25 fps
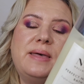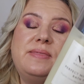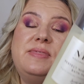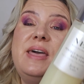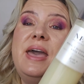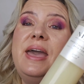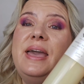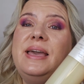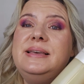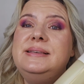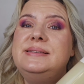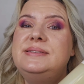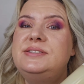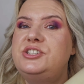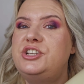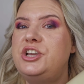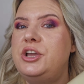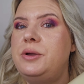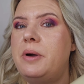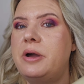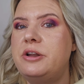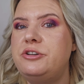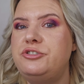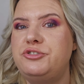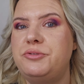And there is
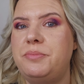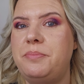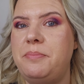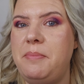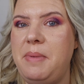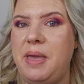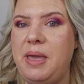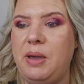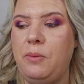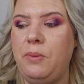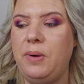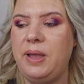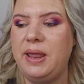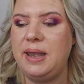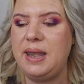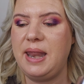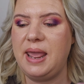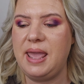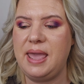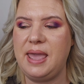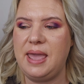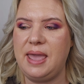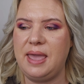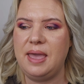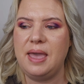200 mil in
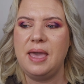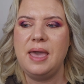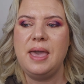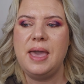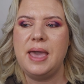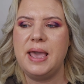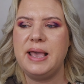here.